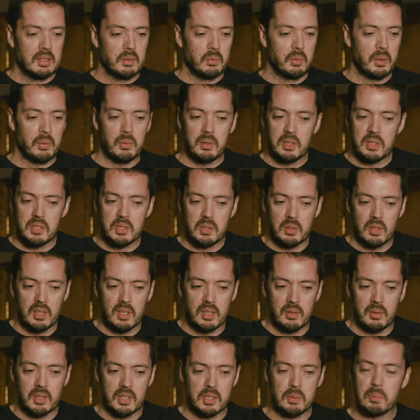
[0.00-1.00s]
we were just
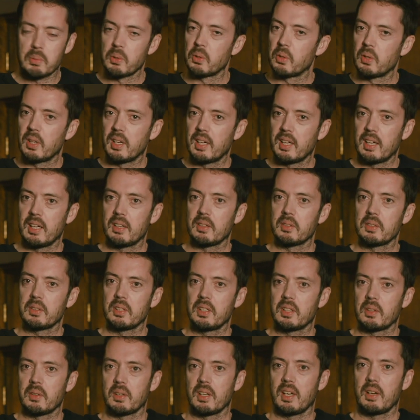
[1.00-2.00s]
trying to explore how
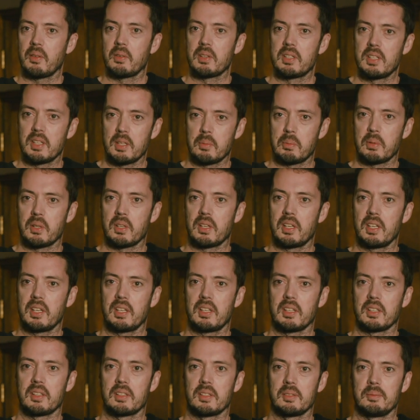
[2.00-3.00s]
a dinner party
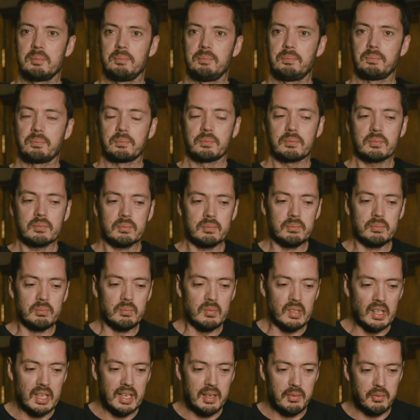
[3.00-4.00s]
could
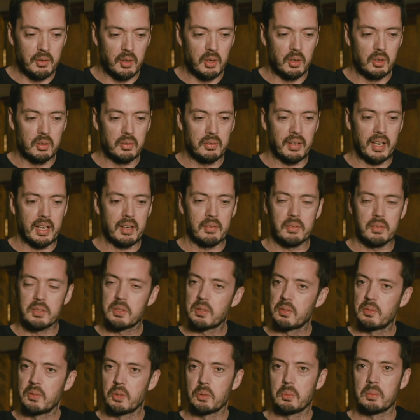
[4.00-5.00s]
evolve out of a
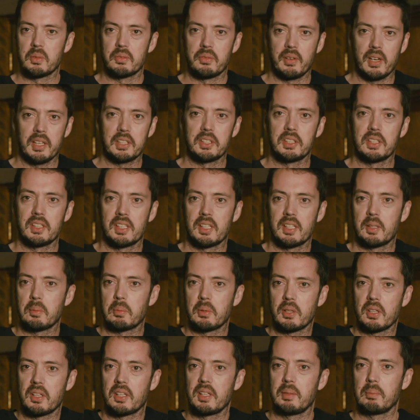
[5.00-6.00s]
sort of normal fashion dinner
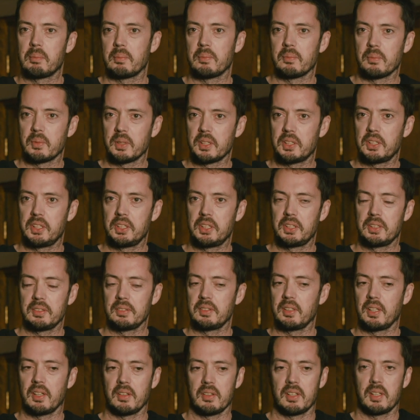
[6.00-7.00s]
party, which,
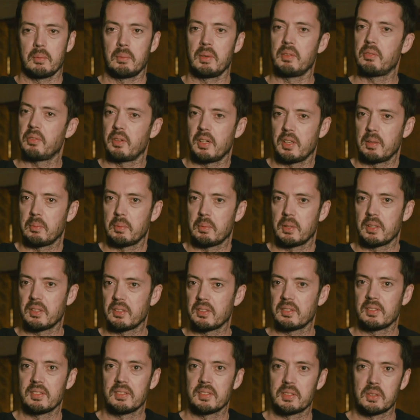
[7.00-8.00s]
you know, can be fun, but
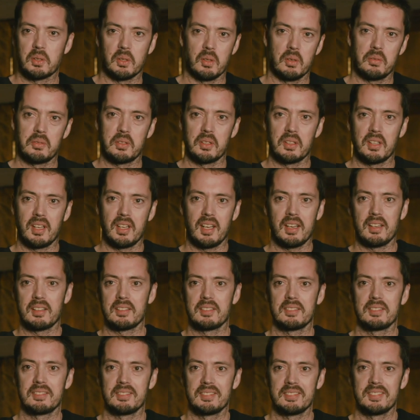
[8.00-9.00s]
it's not often that
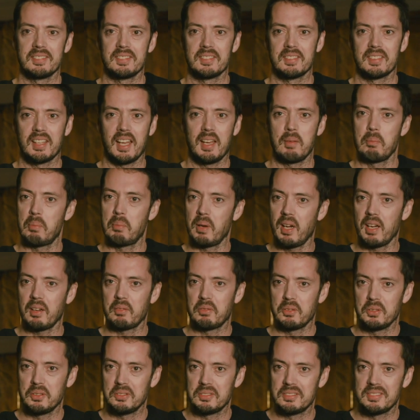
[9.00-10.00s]

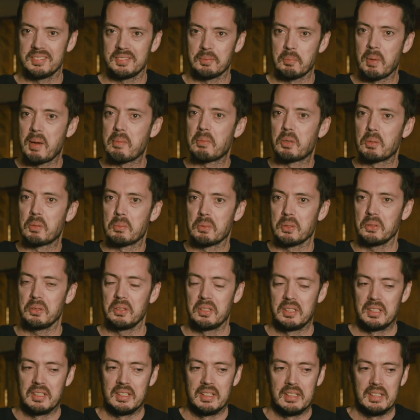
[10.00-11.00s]
impactful, memorable,
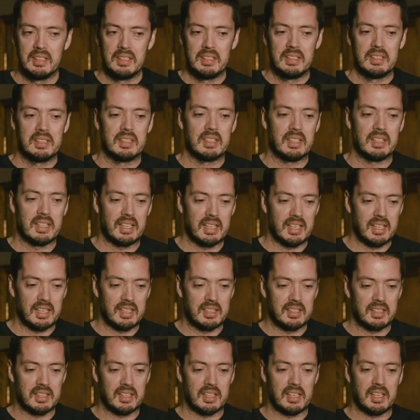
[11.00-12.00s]

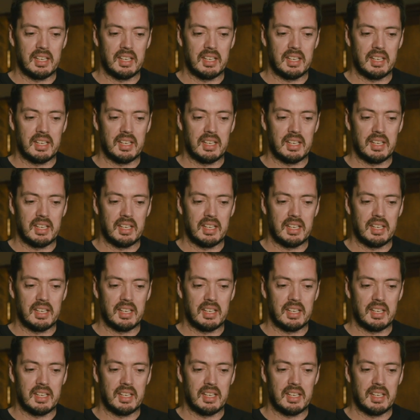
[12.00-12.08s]
and